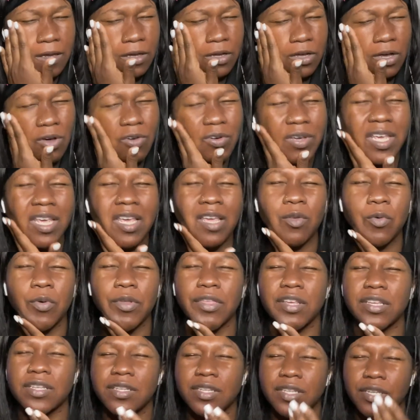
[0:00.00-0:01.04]
go in
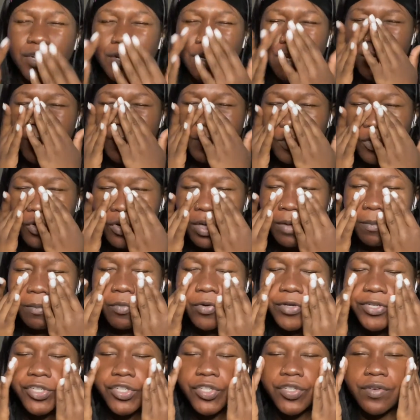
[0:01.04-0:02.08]
with a serum or a
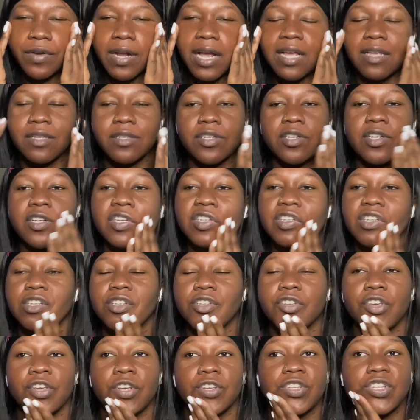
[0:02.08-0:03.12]
moisturizer just
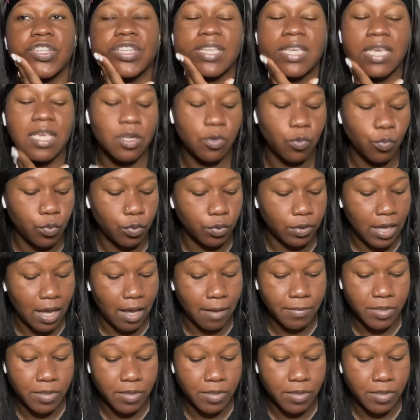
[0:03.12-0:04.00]
so your skin will not be